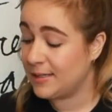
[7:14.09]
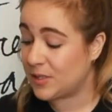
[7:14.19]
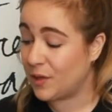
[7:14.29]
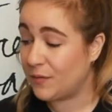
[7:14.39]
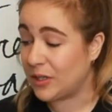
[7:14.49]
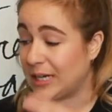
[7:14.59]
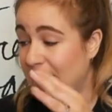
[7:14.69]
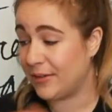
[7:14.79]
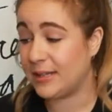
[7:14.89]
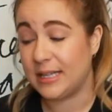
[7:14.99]
So far,
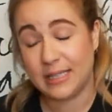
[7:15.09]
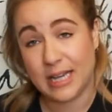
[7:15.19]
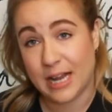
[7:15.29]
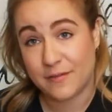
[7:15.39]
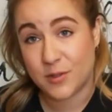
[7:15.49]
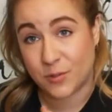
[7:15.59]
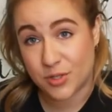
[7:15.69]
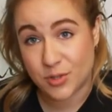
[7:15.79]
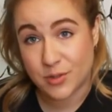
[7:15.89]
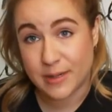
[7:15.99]
everything that I've
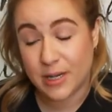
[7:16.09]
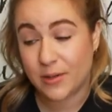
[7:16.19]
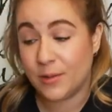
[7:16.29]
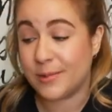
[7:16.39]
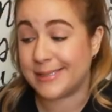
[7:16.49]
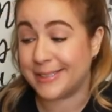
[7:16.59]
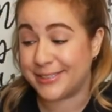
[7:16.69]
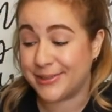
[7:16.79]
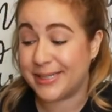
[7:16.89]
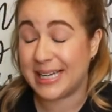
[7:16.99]
told you about was
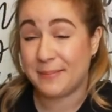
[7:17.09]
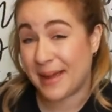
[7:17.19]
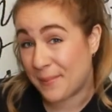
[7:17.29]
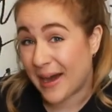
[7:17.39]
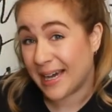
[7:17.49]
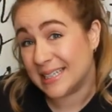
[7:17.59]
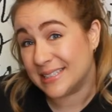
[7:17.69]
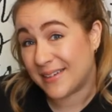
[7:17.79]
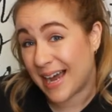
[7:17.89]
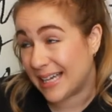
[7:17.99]
included in my pile
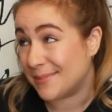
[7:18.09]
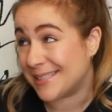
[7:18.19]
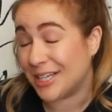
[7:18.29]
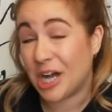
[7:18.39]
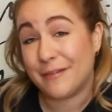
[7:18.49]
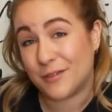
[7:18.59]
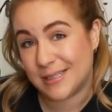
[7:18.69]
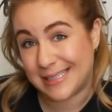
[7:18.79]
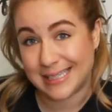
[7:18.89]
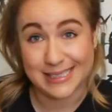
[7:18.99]
of items I got for
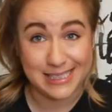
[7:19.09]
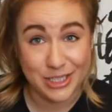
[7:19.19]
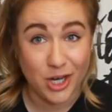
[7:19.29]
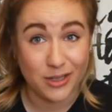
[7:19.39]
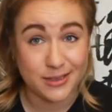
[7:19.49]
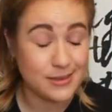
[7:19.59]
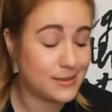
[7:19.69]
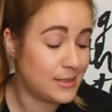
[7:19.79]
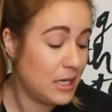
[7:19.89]
$60.